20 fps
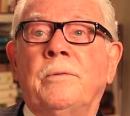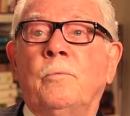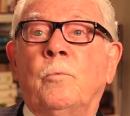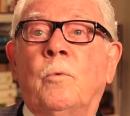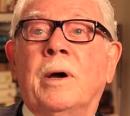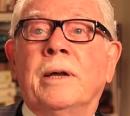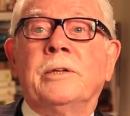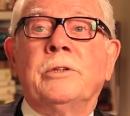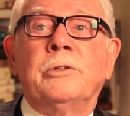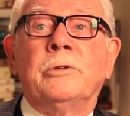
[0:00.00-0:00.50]

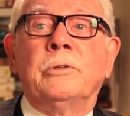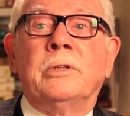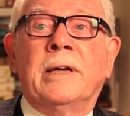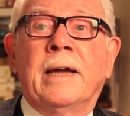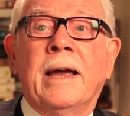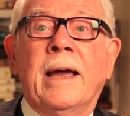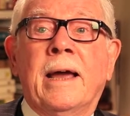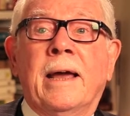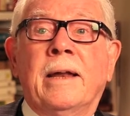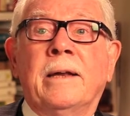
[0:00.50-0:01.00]
what you
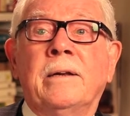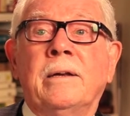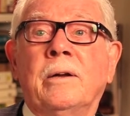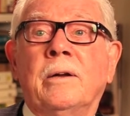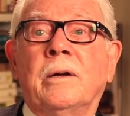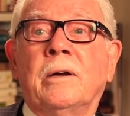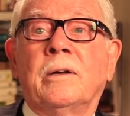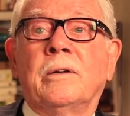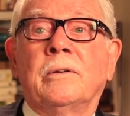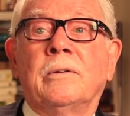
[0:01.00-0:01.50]
can
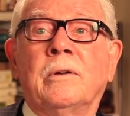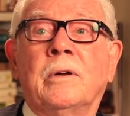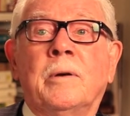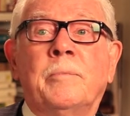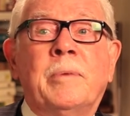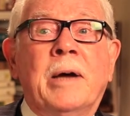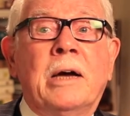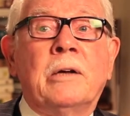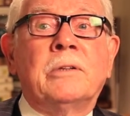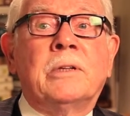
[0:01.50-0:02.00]

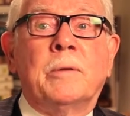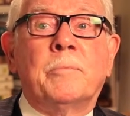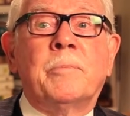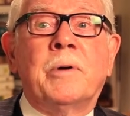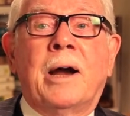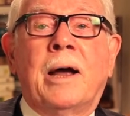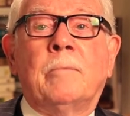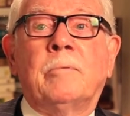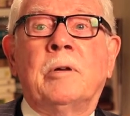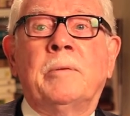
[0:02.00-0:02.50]
about the
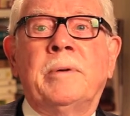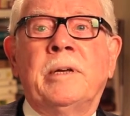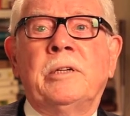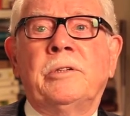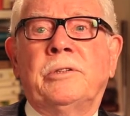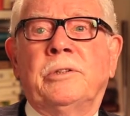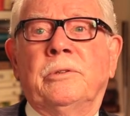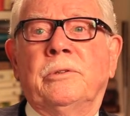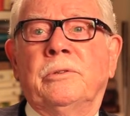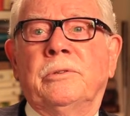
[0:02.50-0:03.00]
problem
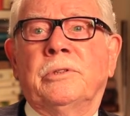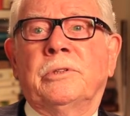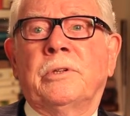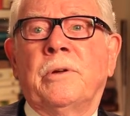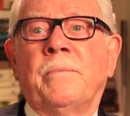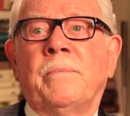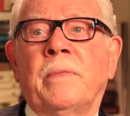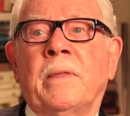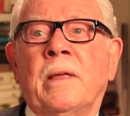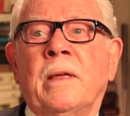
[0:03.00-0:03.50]

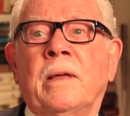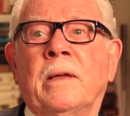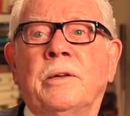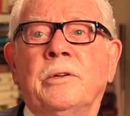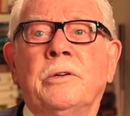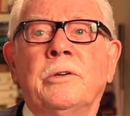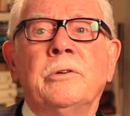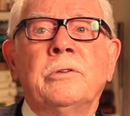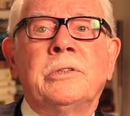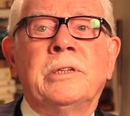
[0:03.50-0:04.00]
issues
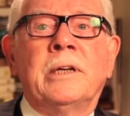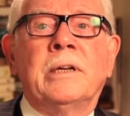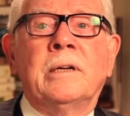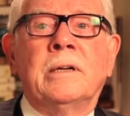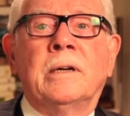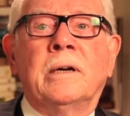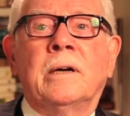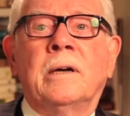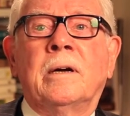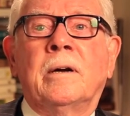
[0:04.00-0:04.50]

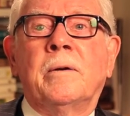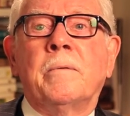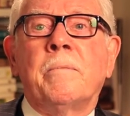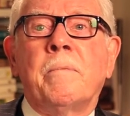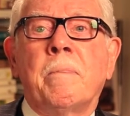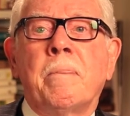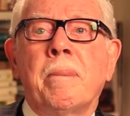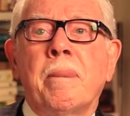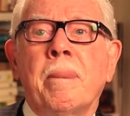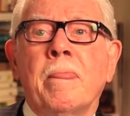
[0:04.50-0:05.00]
using
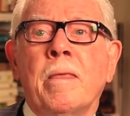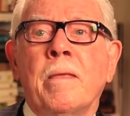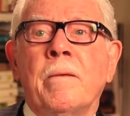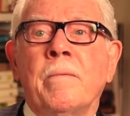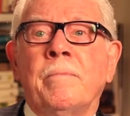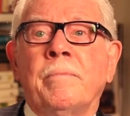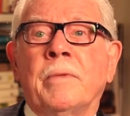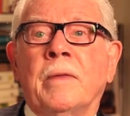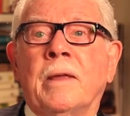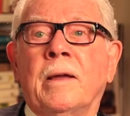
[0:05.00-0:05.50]

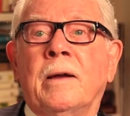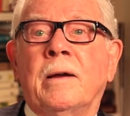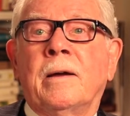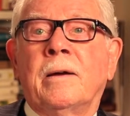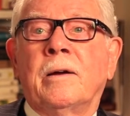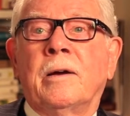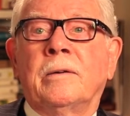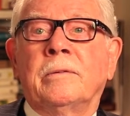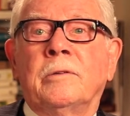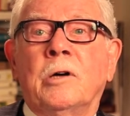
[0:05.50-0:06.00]

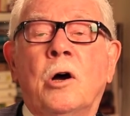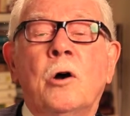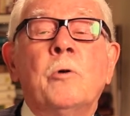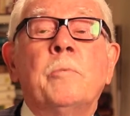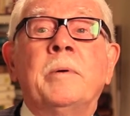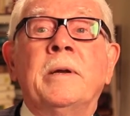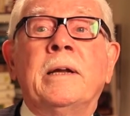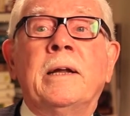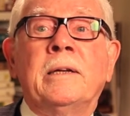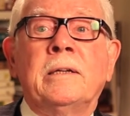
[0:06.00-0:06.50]

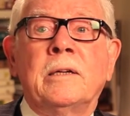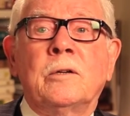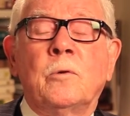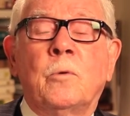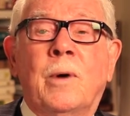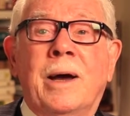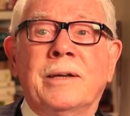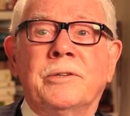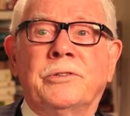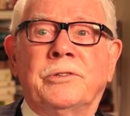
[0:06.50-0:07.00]
open-ended
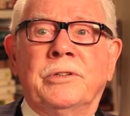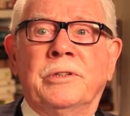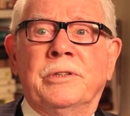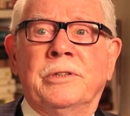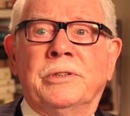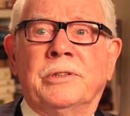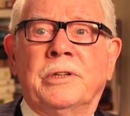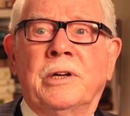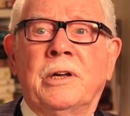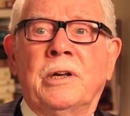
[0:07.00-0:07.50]

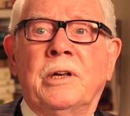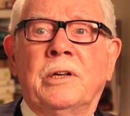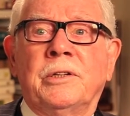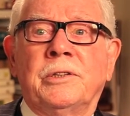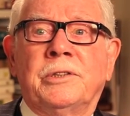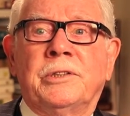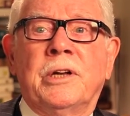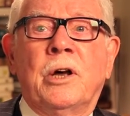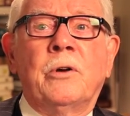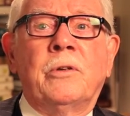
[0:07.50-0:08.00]
questions
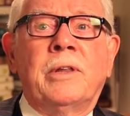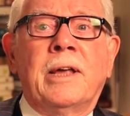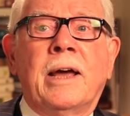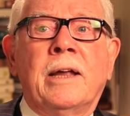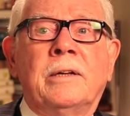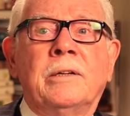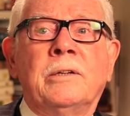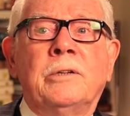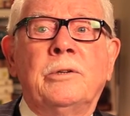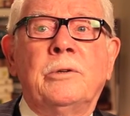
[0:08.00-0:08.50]
so
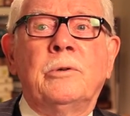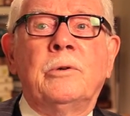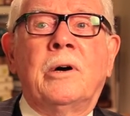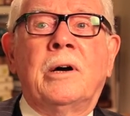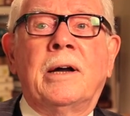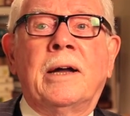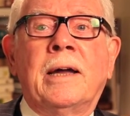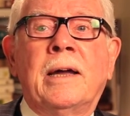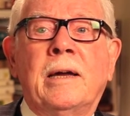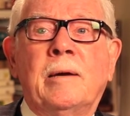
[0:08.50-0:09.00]
that you
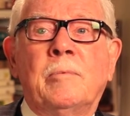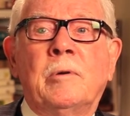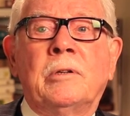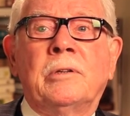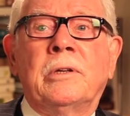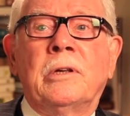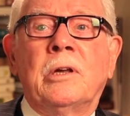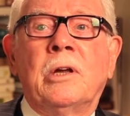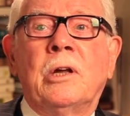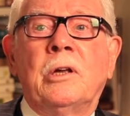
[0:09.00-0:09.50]
are
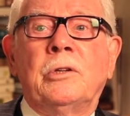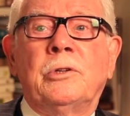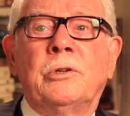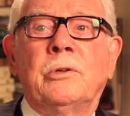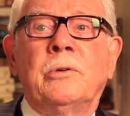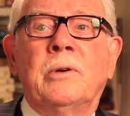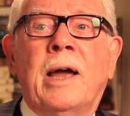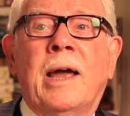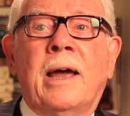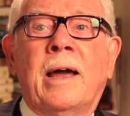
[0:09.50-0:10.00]
able
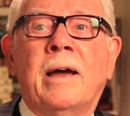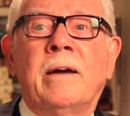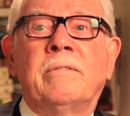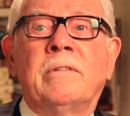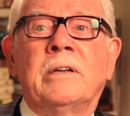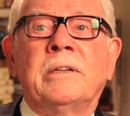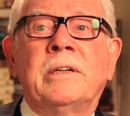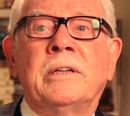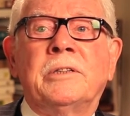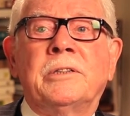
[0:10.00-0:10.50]
to
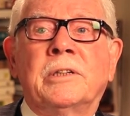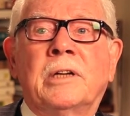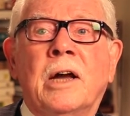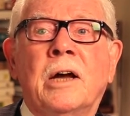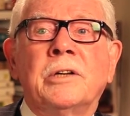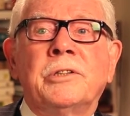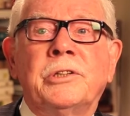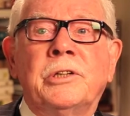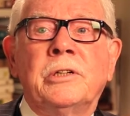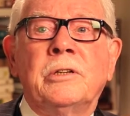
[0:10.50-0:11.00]
have a
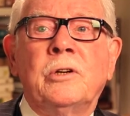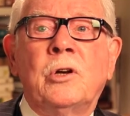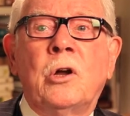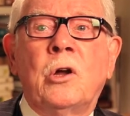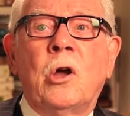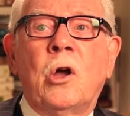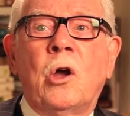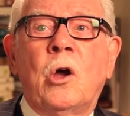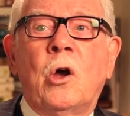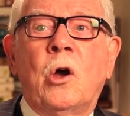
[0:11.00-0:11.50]
discussion
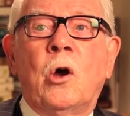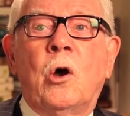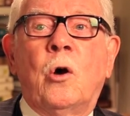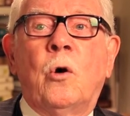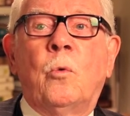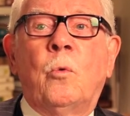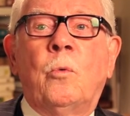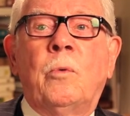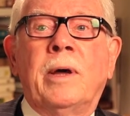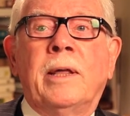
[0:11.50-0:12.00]

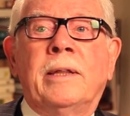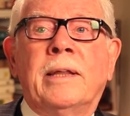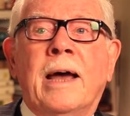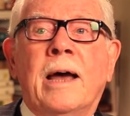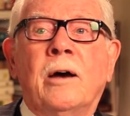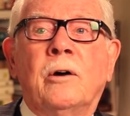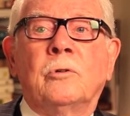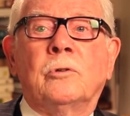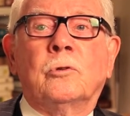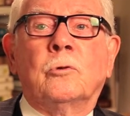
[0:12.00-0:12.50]

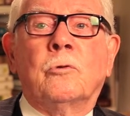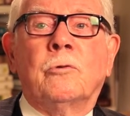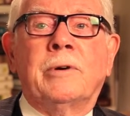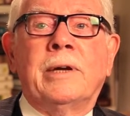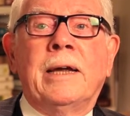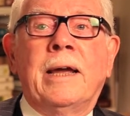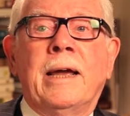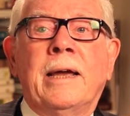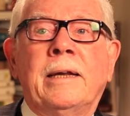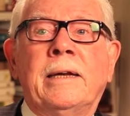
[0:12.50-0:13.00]
without
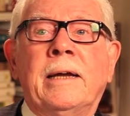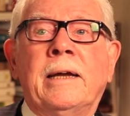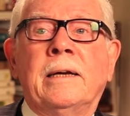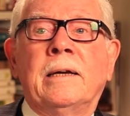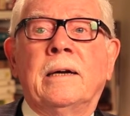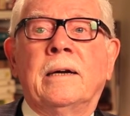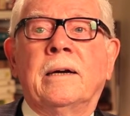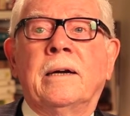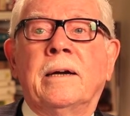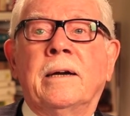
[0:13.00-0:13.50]

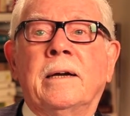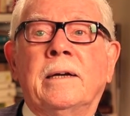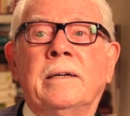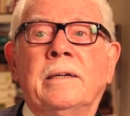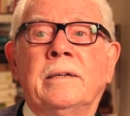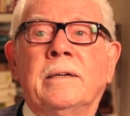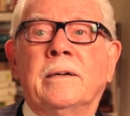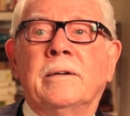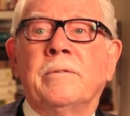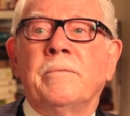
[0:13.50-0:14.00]
creating
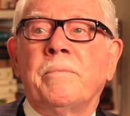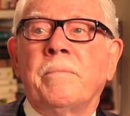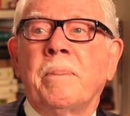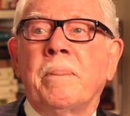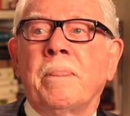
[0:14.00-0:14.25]
a